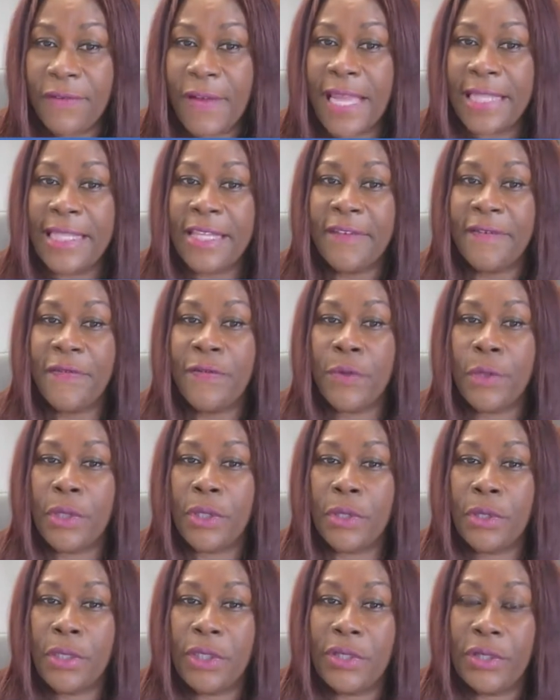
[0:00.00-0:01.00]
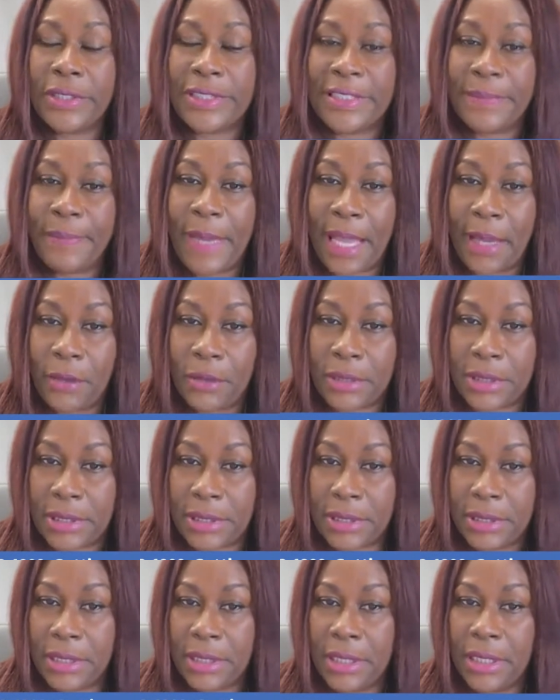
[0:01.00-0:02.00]
filing for your
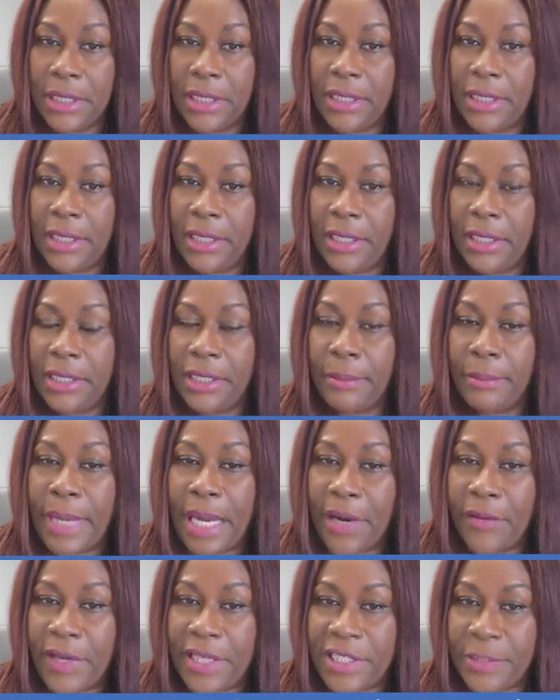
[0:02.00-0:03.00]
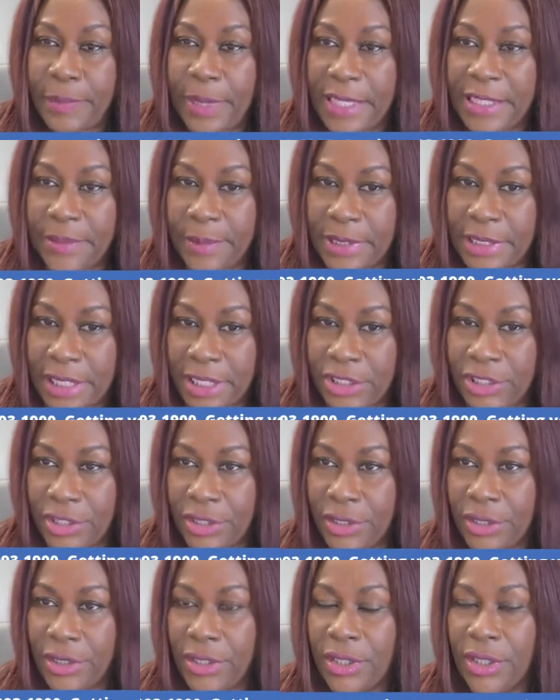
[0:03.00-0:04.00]
spouse in a marriage-based
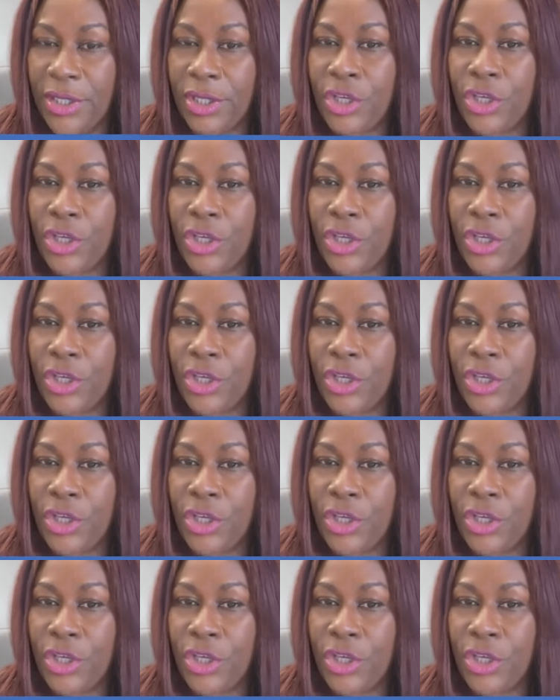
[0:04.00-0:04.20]
petition,